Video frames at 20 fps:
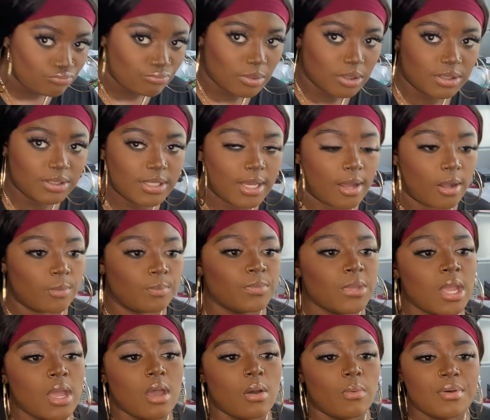So
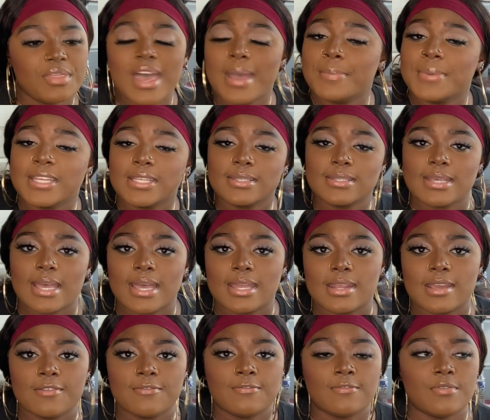with that being said,
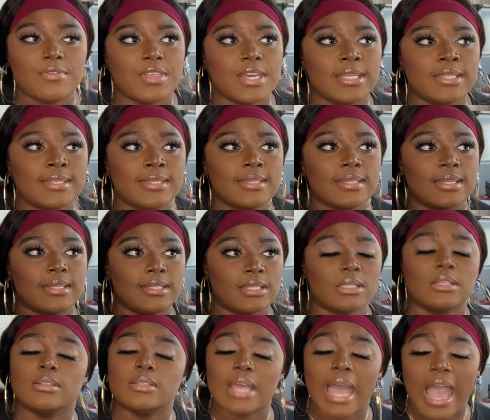if this
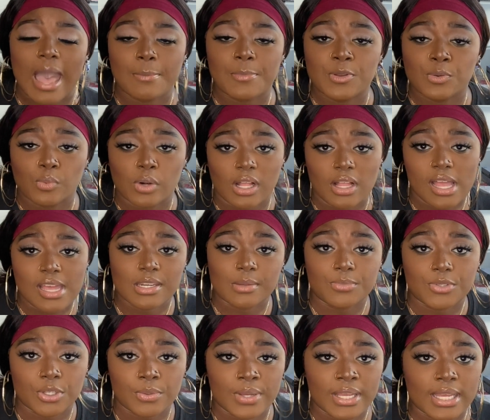continues to happen, what I'll end
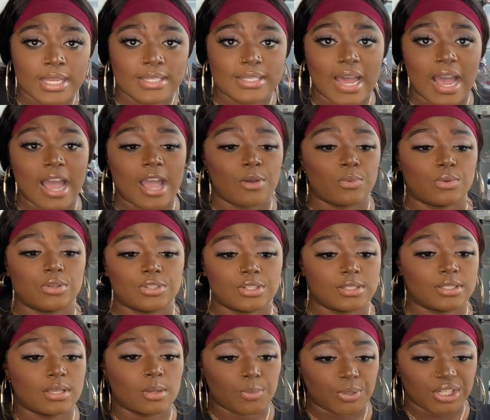up doing is I will
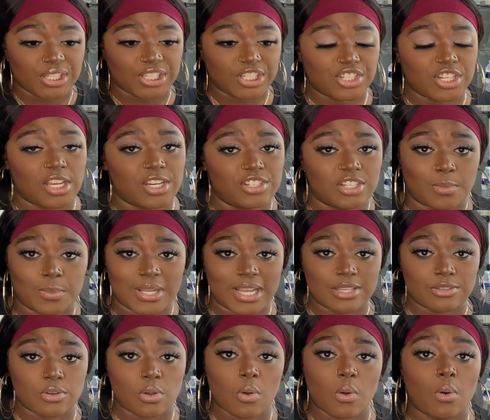just completely change shipping
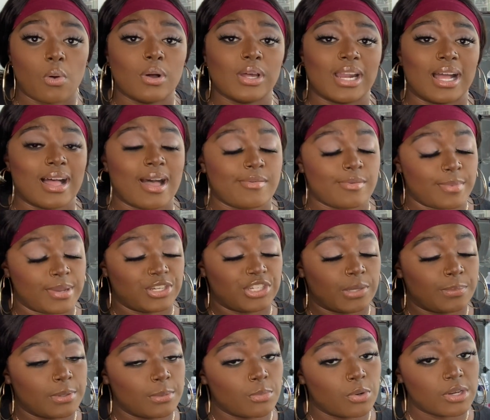as a whole, and I'll have to make
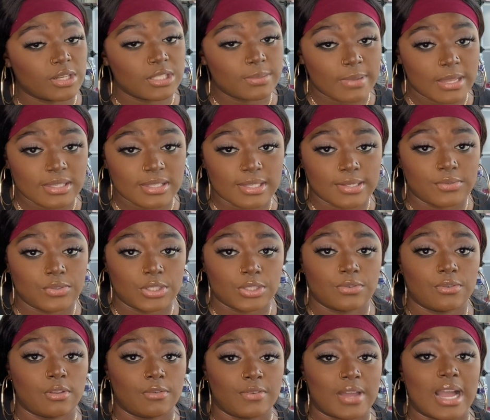shipping more expensive
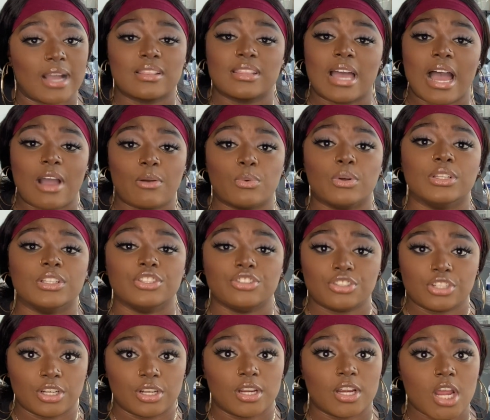just for the fact that I will
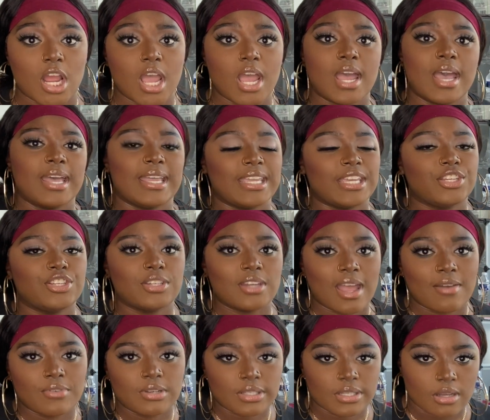insure each and
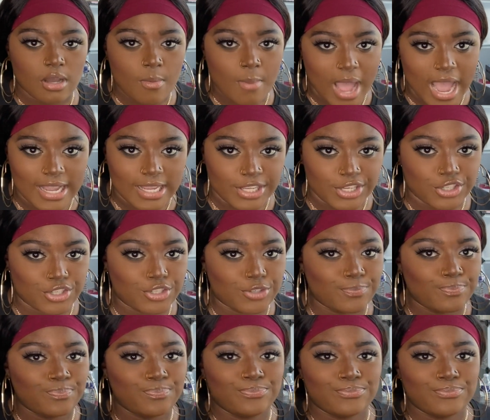every single package.